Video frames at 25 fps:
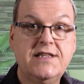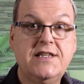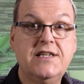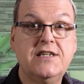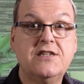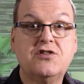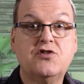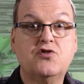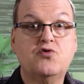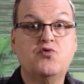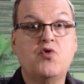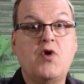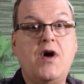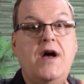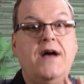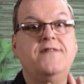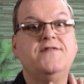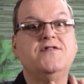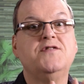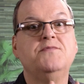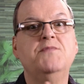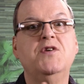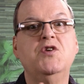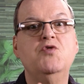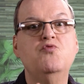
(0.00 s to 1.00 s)
This
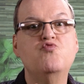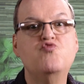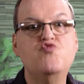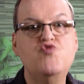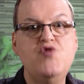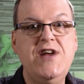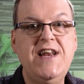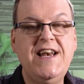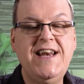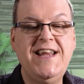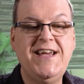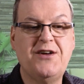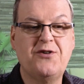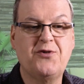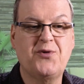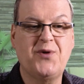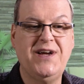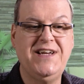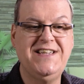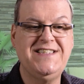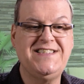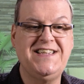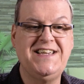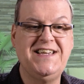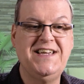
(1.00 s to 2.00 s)
drives me really
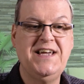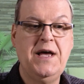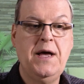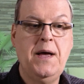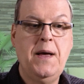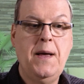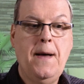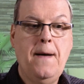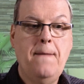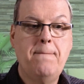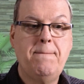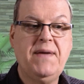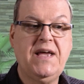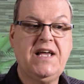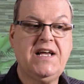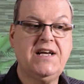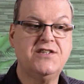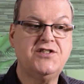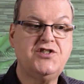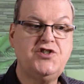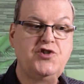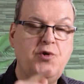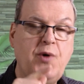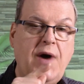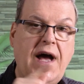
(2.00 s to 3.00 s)
crazy,
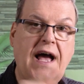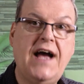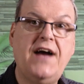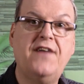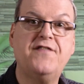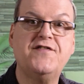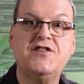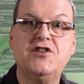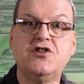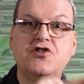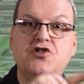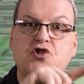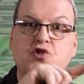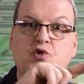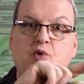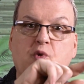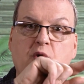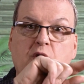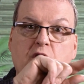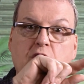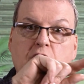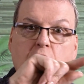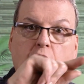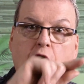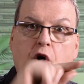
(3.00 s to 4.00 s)
because you have to
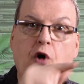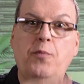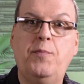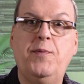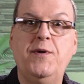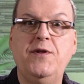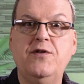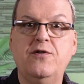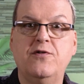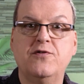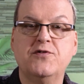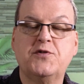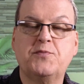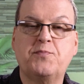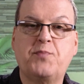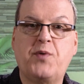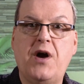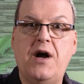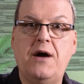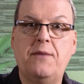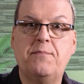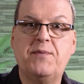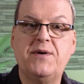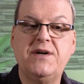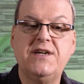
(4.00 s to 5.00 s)
twirl open those
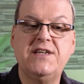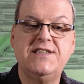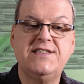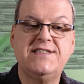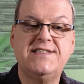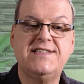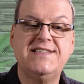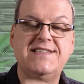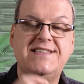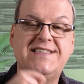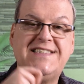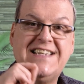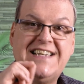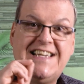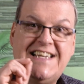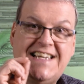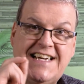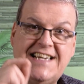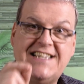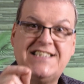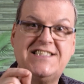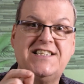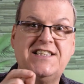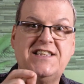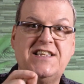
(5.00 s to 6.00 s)
properties to
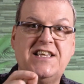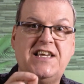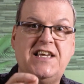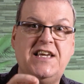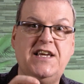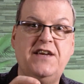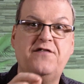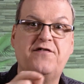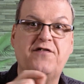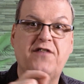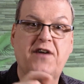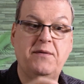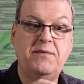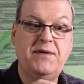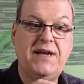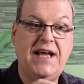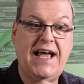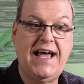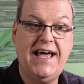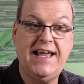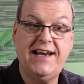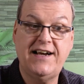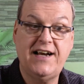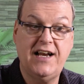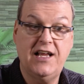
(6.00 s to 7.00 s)
get to the keyframe
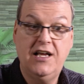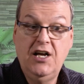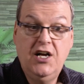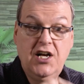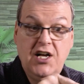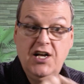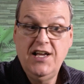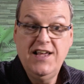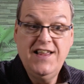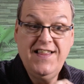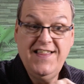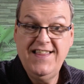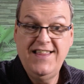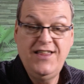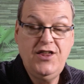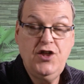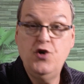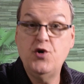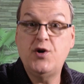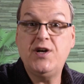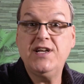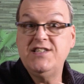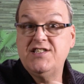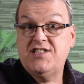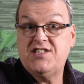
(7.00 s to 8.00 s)
to edit it.
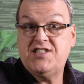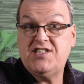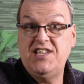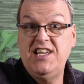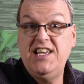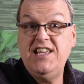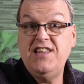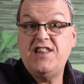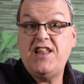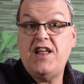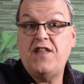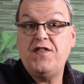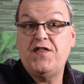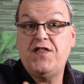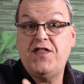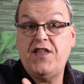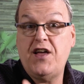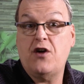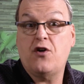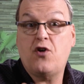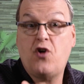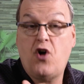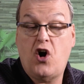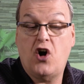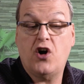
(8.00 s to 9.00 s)
You can see that
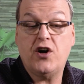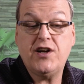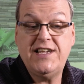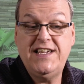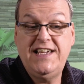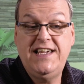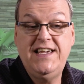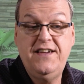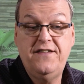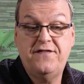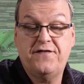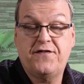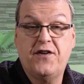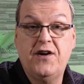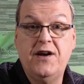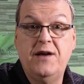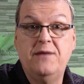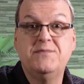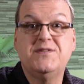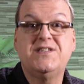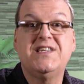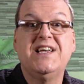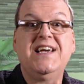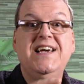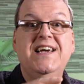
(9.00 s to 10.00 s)
there are
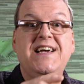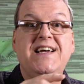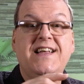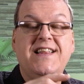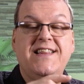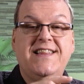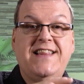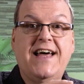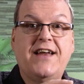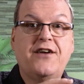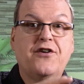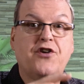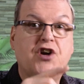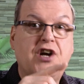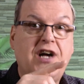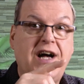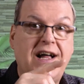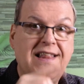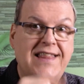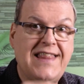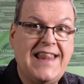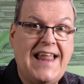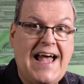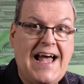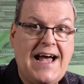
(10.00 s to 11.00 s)
keyframes that are
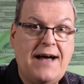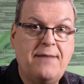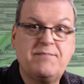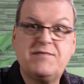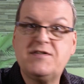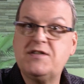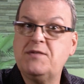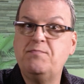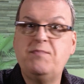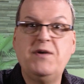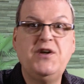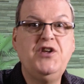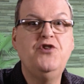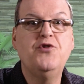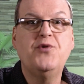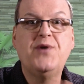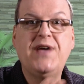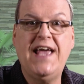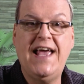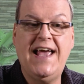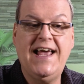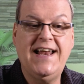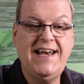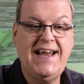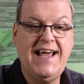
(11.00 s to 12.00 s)
collapsed, but you
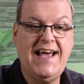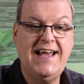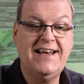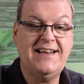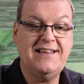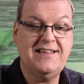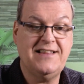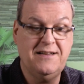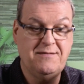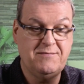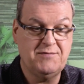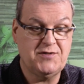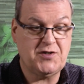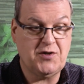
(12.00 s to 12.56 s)
can't edit them.